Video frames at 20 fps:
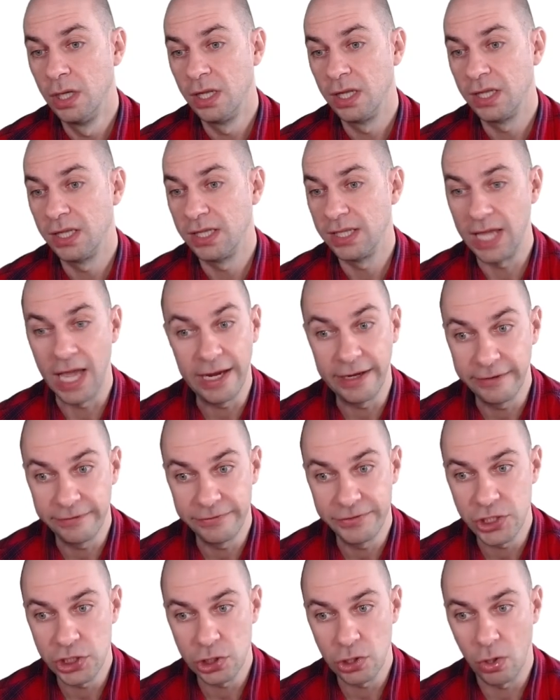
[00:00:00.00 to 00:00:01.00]

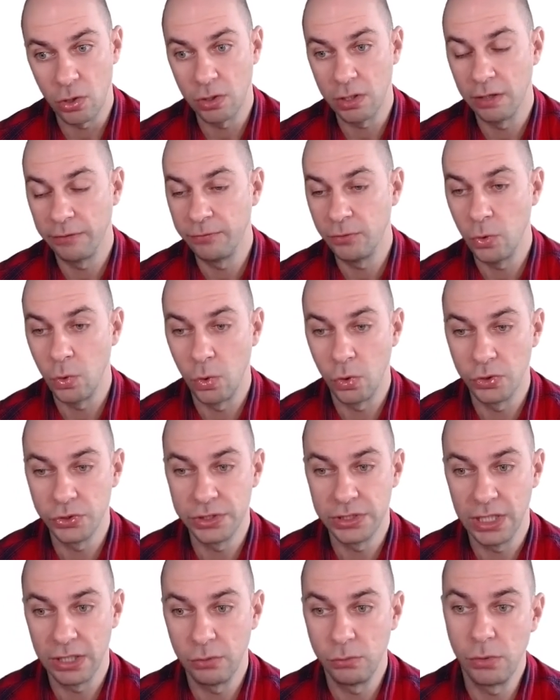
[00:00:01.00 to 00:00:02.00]
livestock, of course,
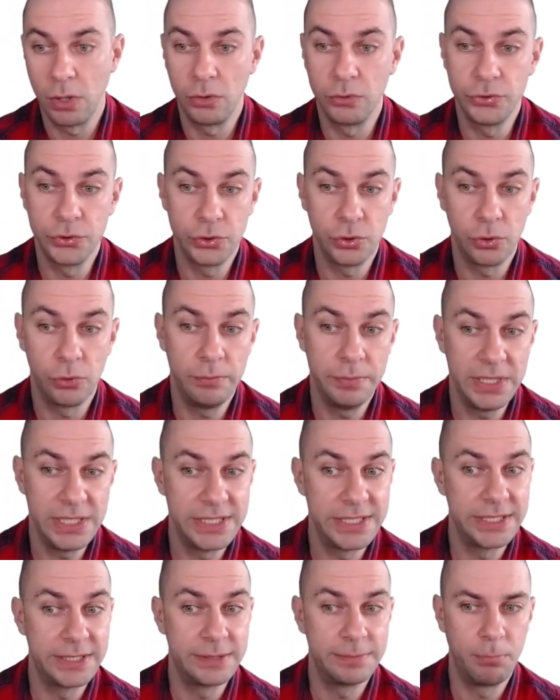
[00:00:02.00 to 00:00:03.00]
there will also be
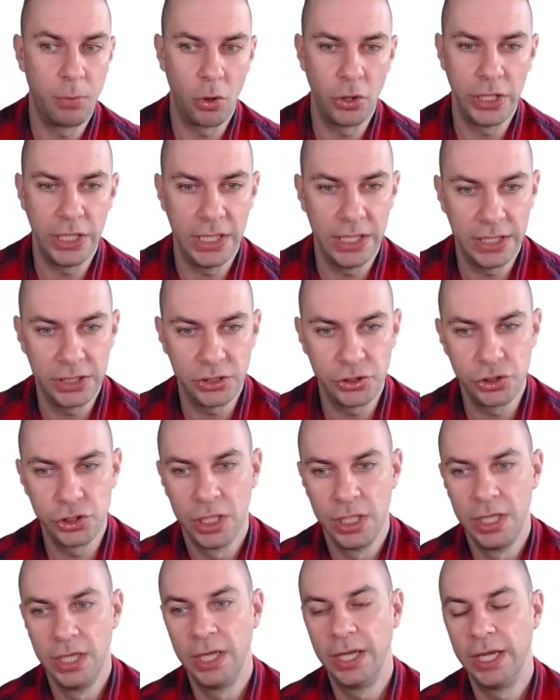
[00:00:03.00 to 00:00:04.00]
spoilage,
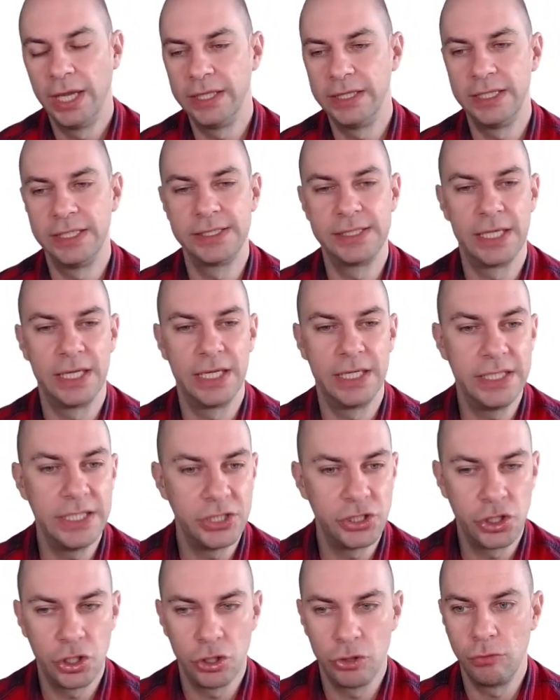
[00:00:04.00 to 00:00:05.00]
and there's
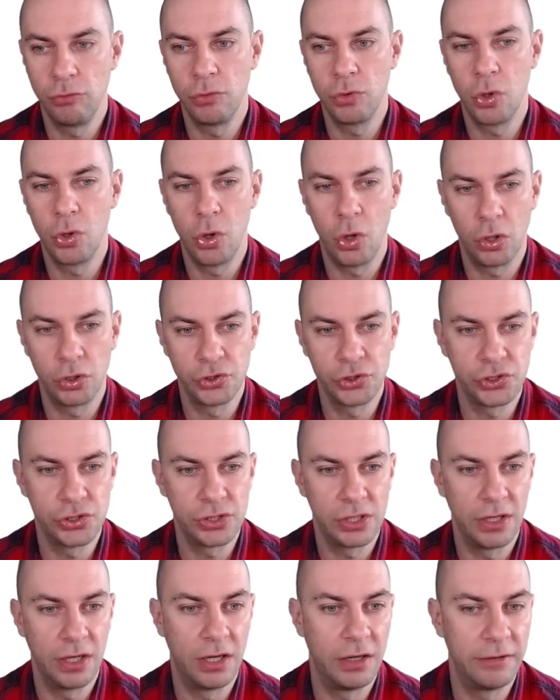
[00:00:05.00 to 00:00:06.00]
additional costs
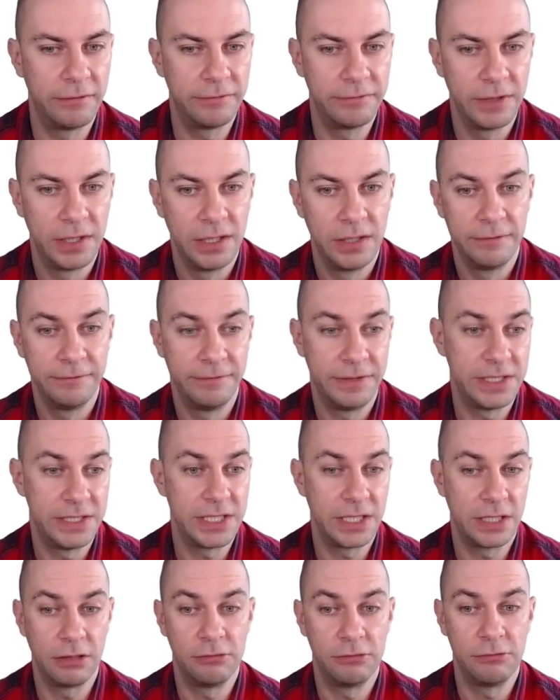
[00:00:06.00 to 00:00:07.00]
of
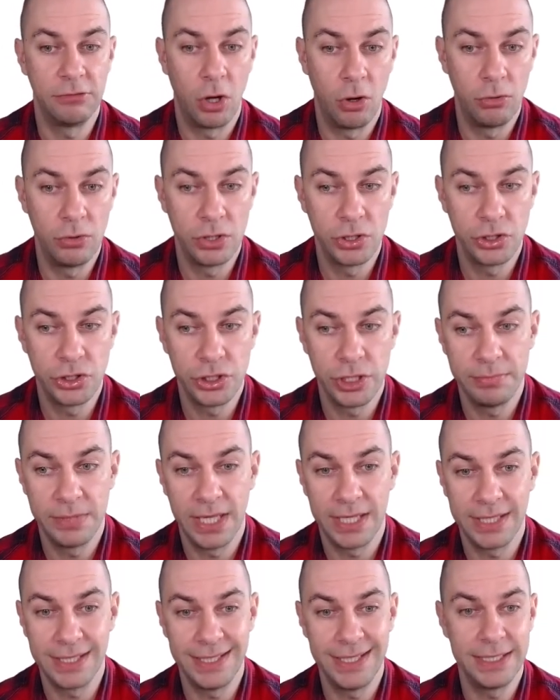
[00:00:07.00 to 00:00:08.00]
physical ownership
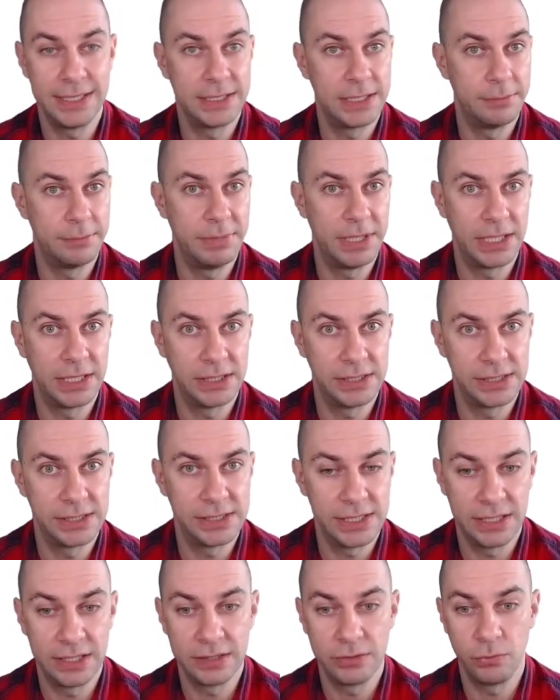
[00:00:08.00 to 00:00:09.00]
that need to be
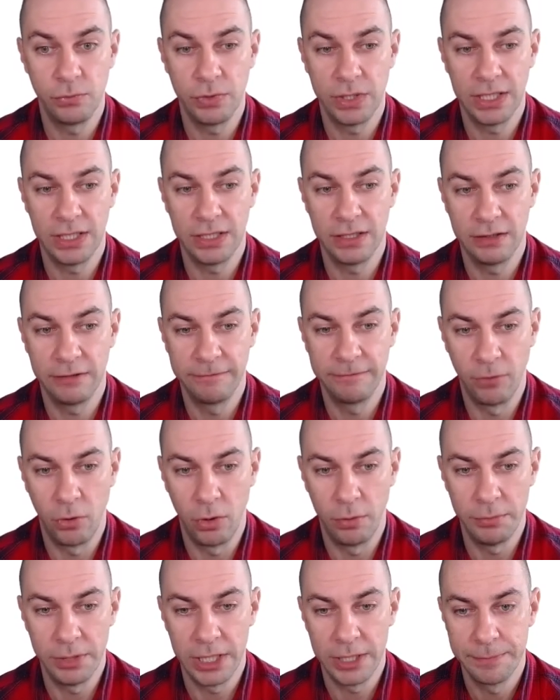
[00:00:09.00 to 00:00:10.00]
considered within the
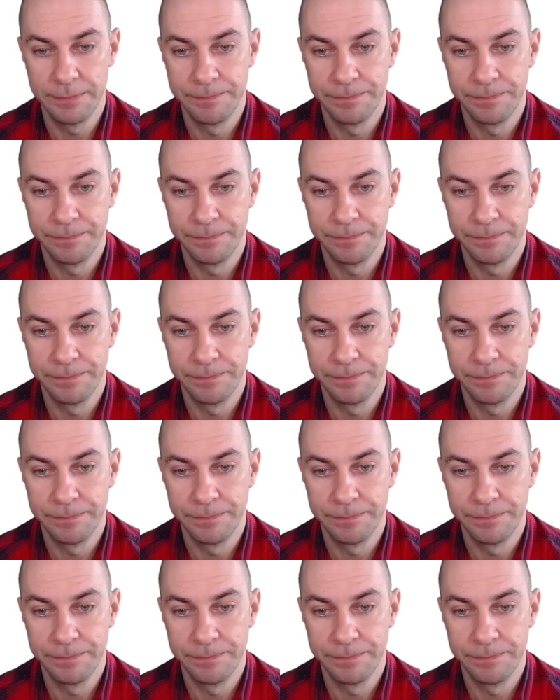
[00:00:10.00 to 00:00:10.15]
formula.